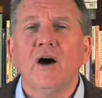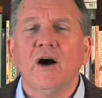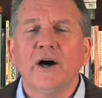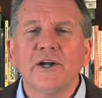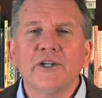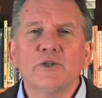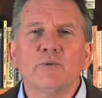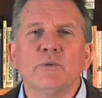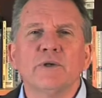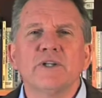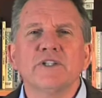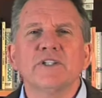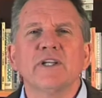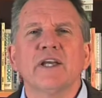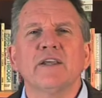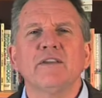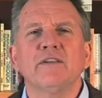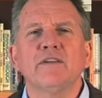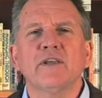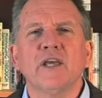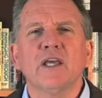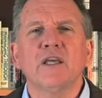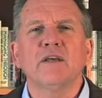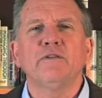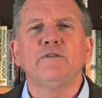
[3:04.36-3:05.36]
I just want to say
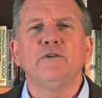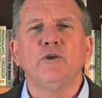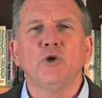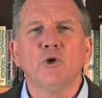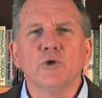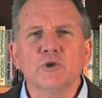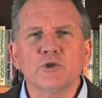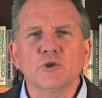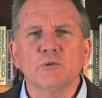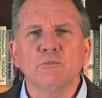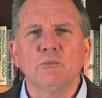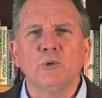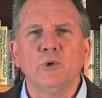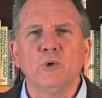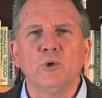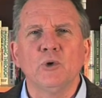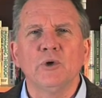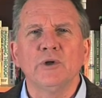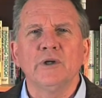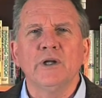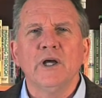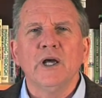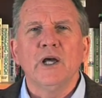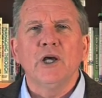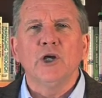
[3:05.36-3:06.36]
thank you for your
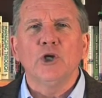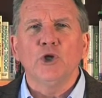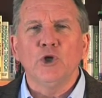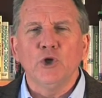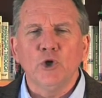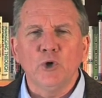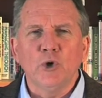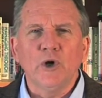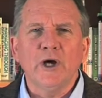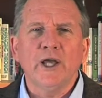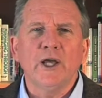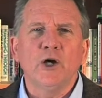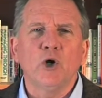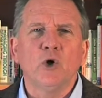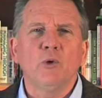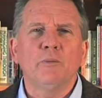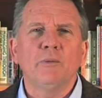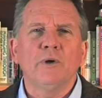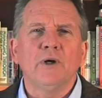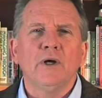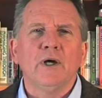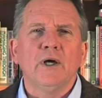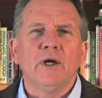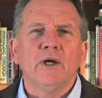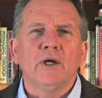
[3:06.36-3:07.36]
support, your help,
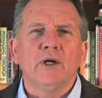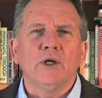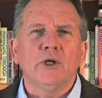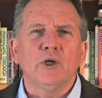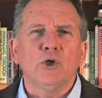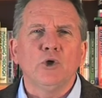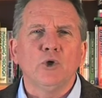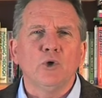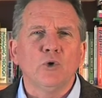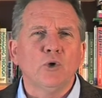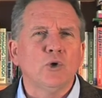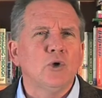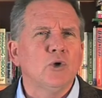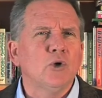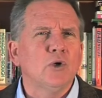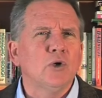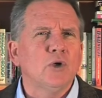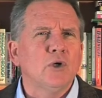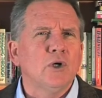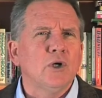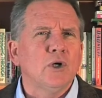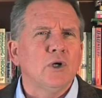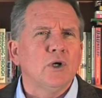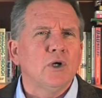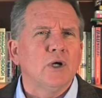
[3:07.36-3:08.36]

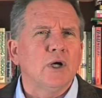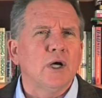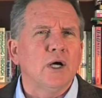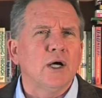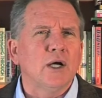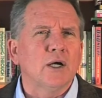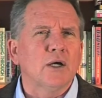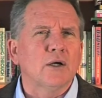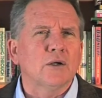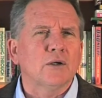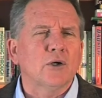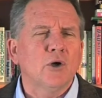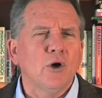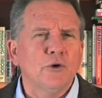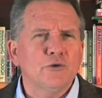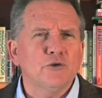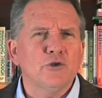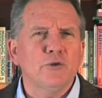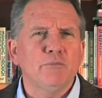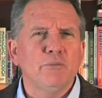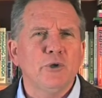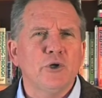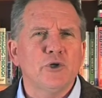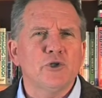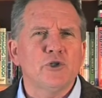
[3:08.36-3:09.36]
your uh,
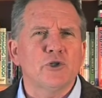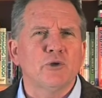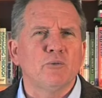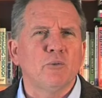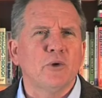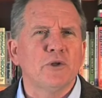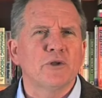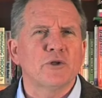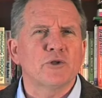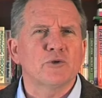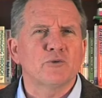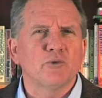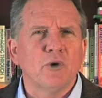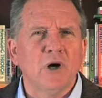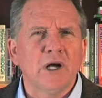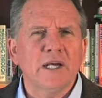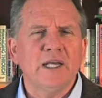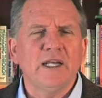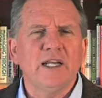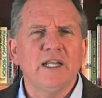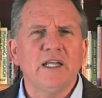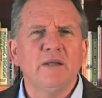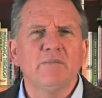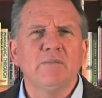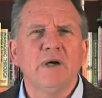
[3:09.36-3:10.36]
contribution, whether it's
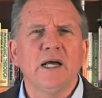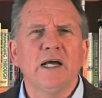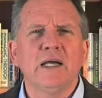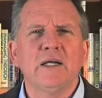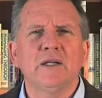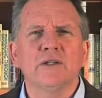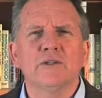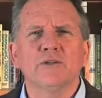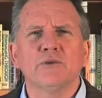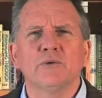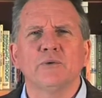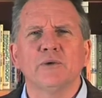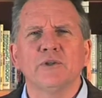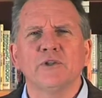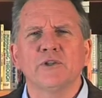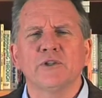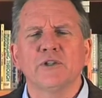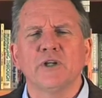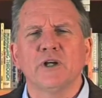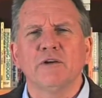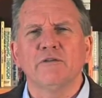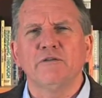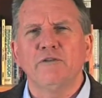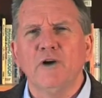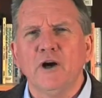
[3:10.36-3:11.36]
writing emails or it's
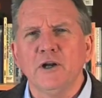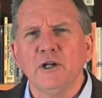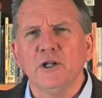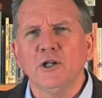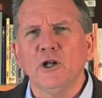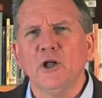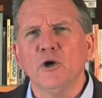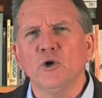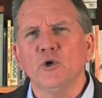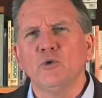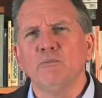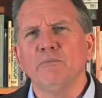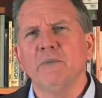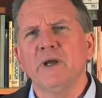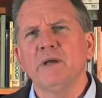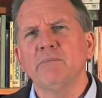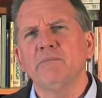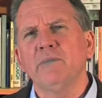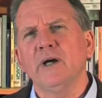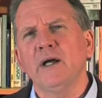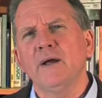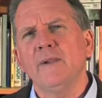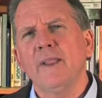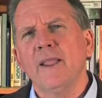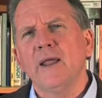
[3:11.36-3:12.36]
uh, phoning your local
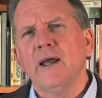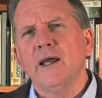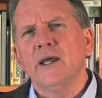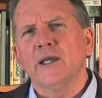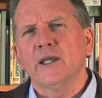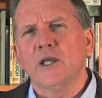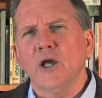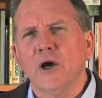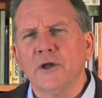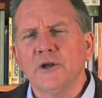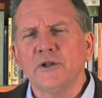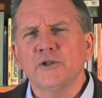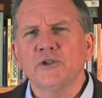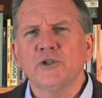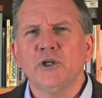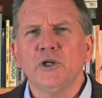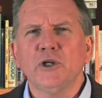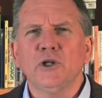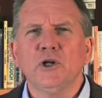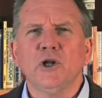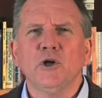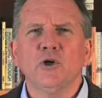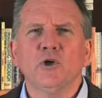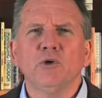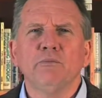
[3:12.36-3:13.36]
member, going and seeing
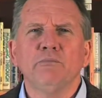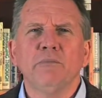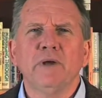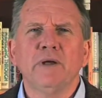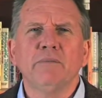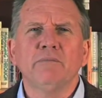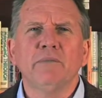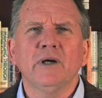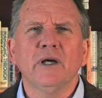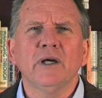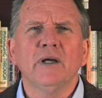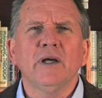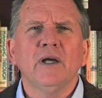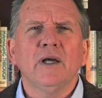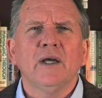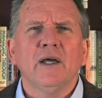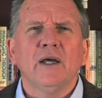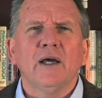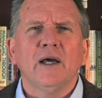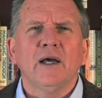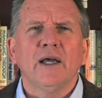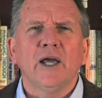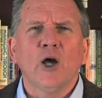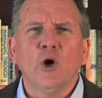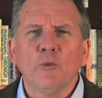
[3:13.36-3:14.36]
your local member,
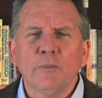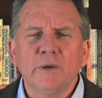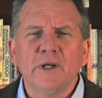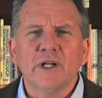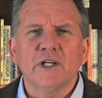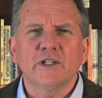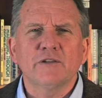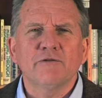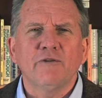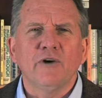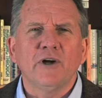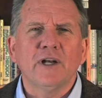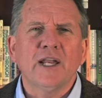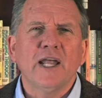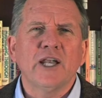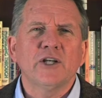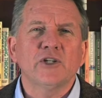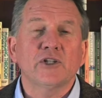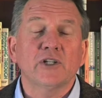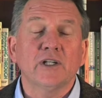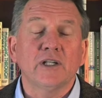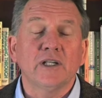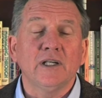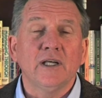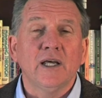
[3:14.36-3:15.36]
helping us
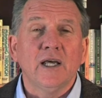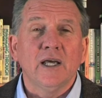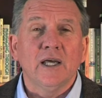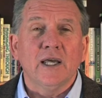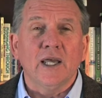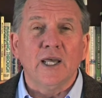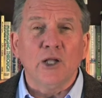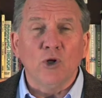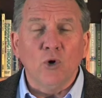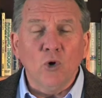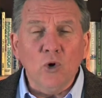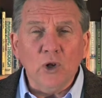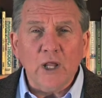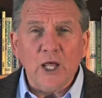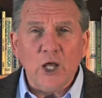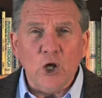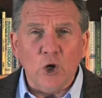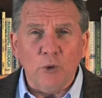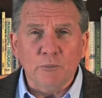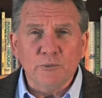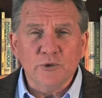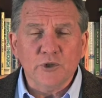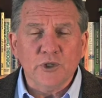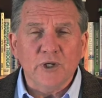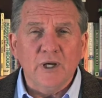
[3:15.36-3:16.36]
financially. It all
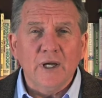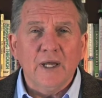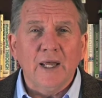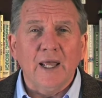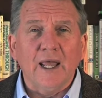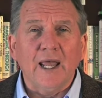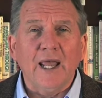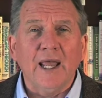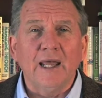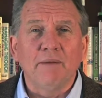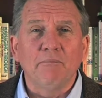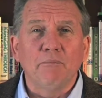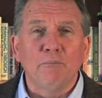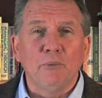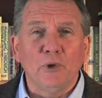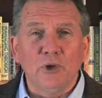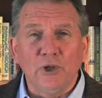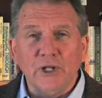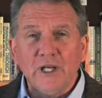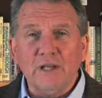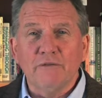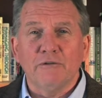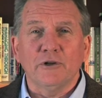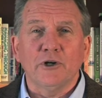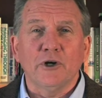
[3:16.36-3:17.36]
helps. And
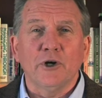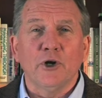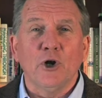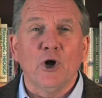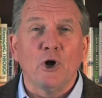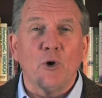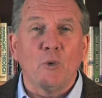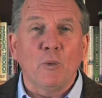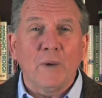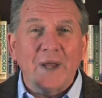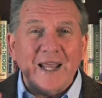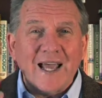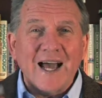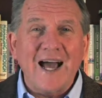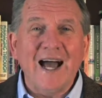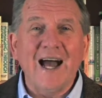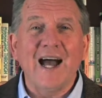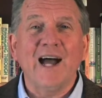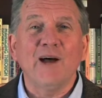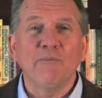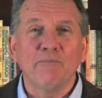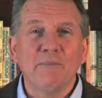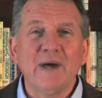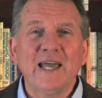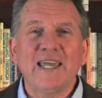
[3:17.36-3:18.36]
believe it or not, we
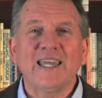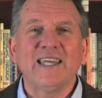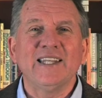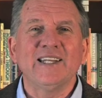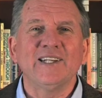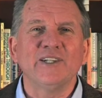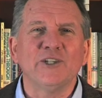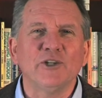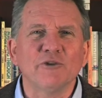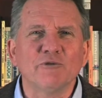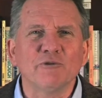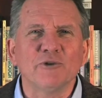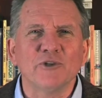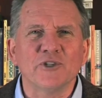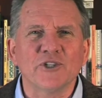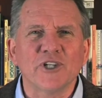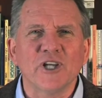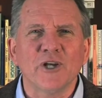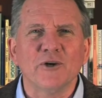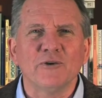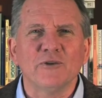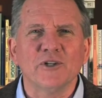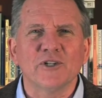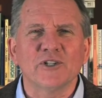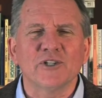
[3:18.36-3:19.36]
are making a difference
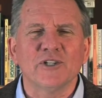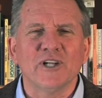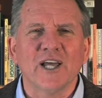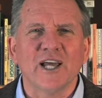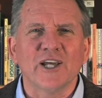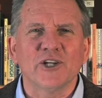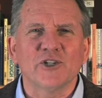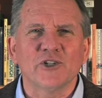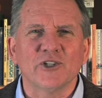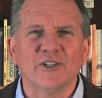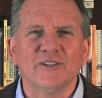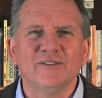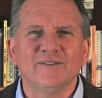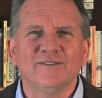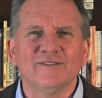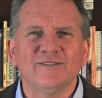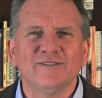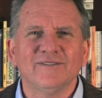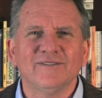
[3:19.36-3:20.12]
here in this nation.